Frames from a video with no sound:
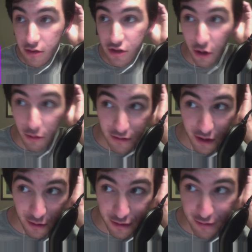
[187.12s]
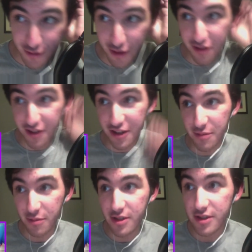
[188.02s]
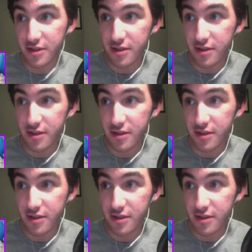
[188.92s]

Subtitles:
Don't throw this in here, please.